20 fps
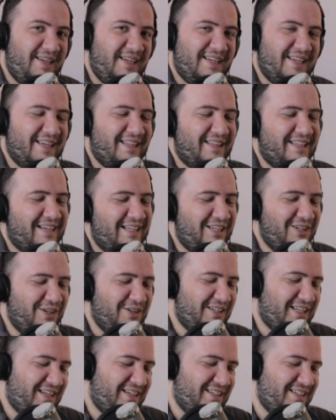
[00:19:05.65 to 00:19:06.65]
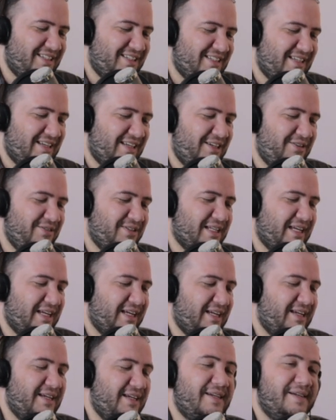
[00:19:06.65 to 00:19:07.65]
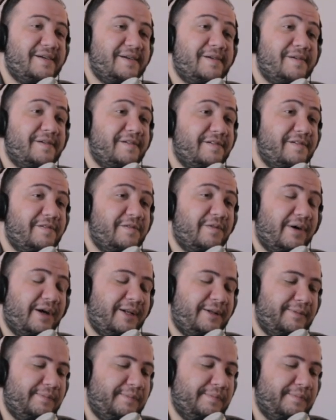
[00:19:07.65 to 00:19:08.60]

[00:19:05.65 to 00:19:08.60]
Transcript: And then he looked at us and he was like, "Well,